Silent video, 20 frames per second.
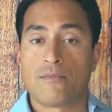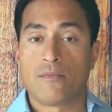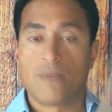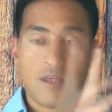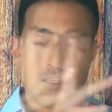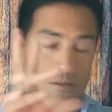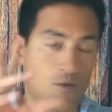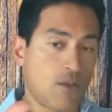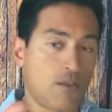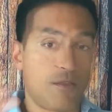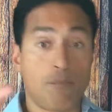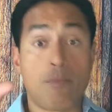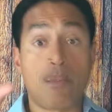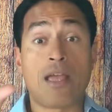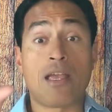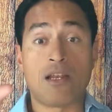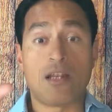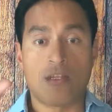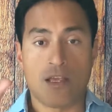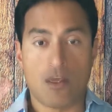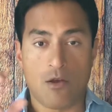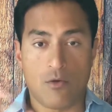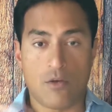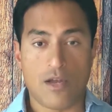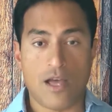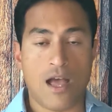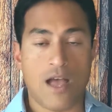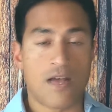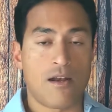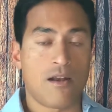It's called the paleo
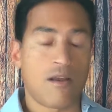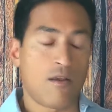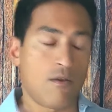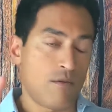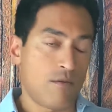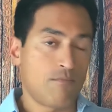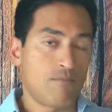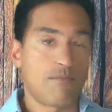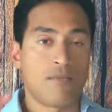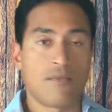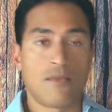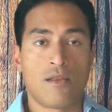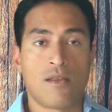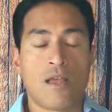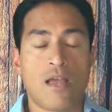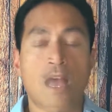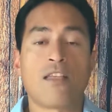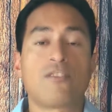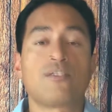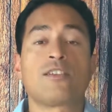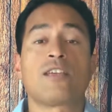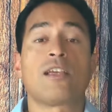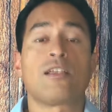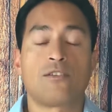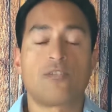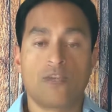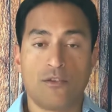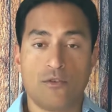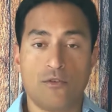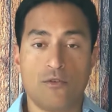diet. I hesitate
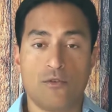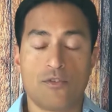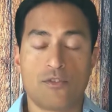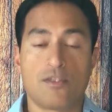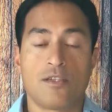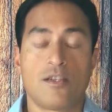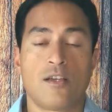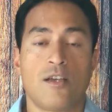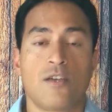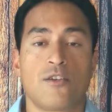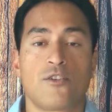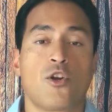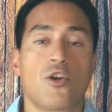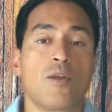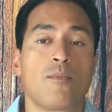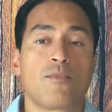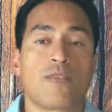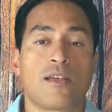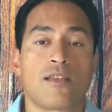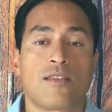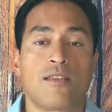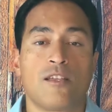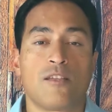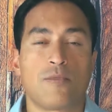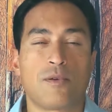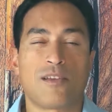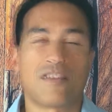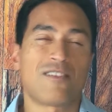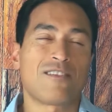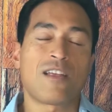to use terms like this
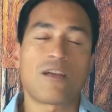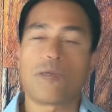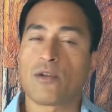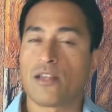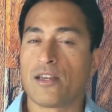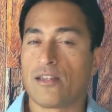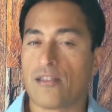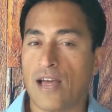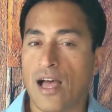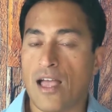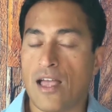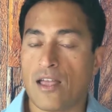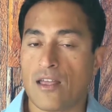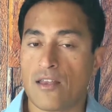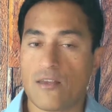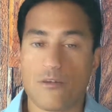because it's not really a diet.